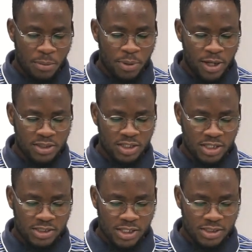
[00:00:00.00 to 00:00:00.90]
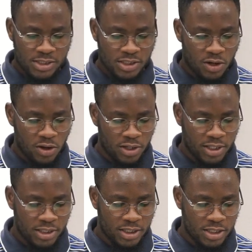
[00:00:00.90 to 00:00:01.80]
But Jesus is
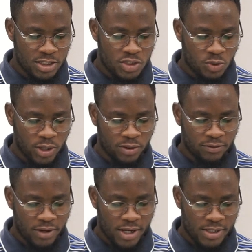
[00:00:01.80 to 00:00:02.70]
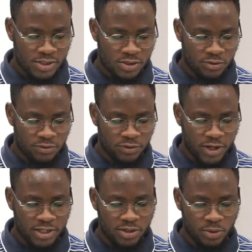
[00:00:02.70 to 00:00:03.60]
calling each one of us to
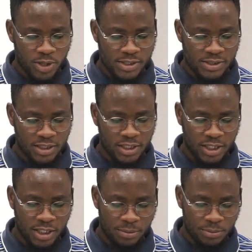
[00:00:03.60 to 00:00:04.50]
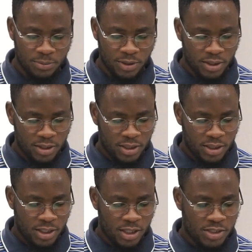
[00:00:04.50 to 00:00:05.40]
find rest in Him.
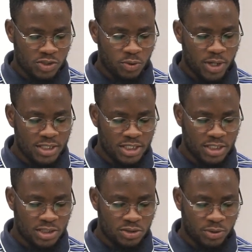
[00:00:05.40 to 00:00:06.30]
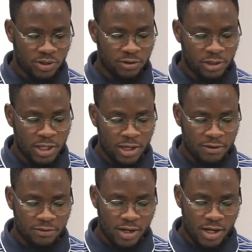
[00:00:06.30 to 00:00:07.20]
He is ready to
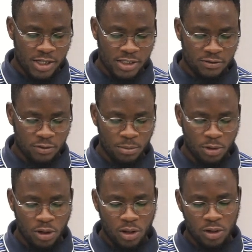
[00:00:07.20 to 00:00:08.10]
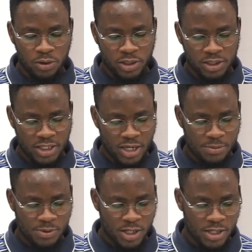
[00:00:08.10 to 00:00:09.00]
relieve us from all that
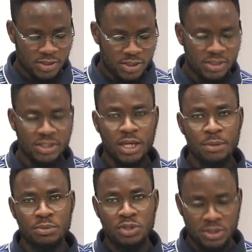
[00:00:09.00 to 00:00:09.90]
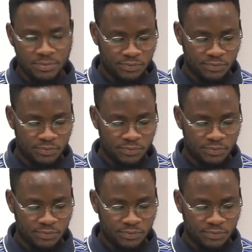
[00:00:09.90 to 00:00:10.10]
keeps us disturbed.